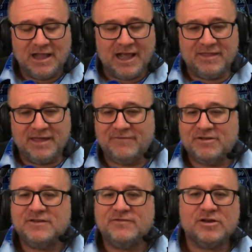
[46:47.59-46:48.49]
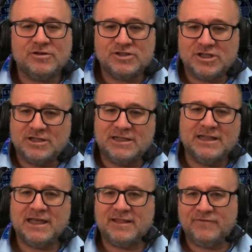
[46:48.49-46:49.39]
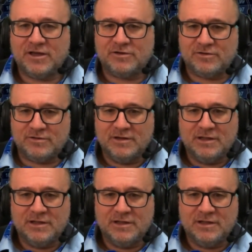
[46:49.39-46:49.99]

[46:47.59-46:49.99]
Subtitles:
and they haven't even considered any other vehicle,